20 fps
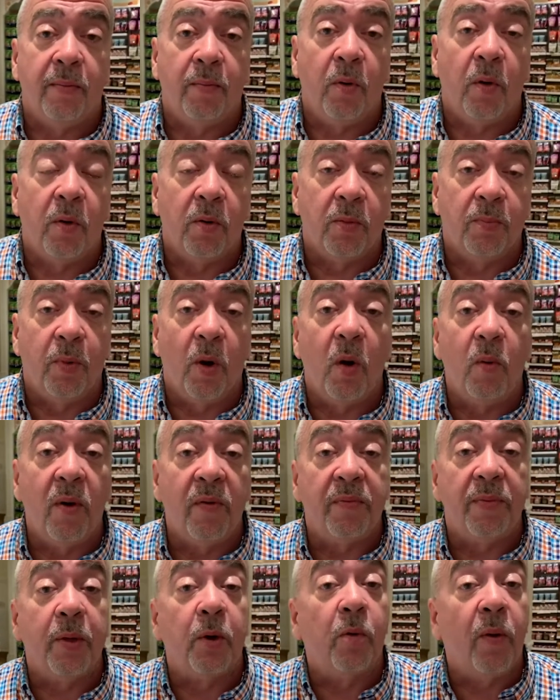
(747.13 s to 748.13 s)
I bought one
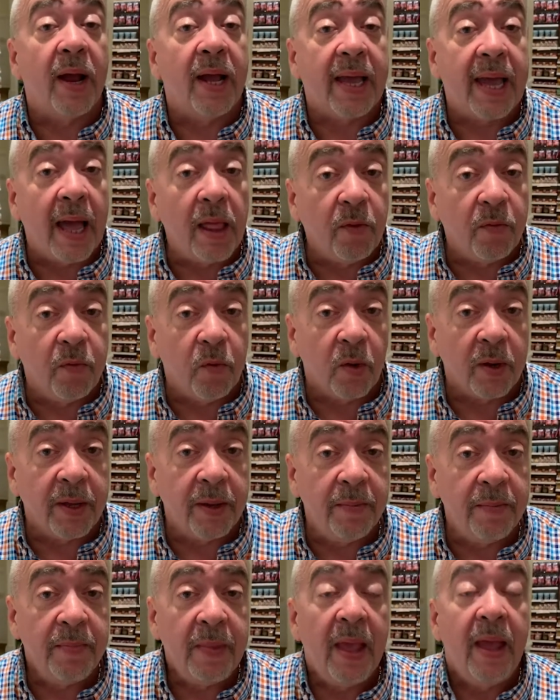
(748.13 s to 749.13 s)
from the Grand
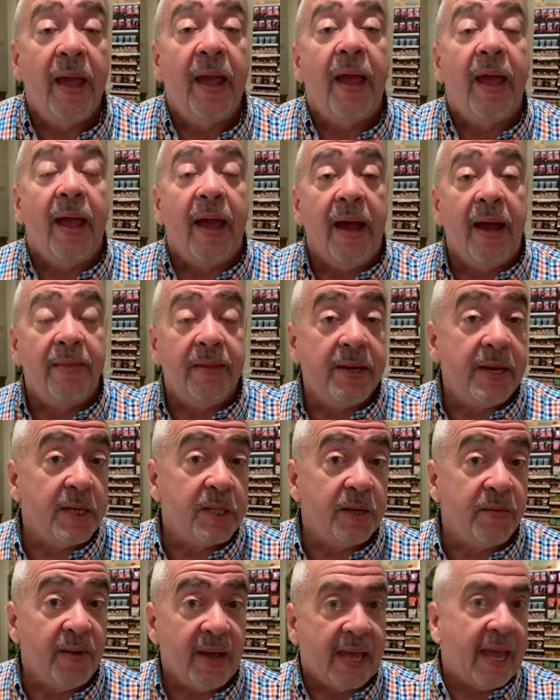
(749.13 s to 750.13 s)
Californian and the
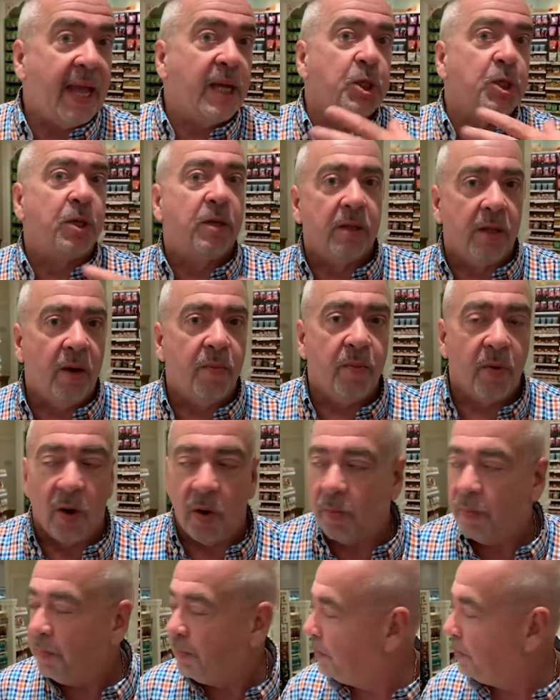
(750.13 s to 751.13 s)
Disney Vacation Club robe.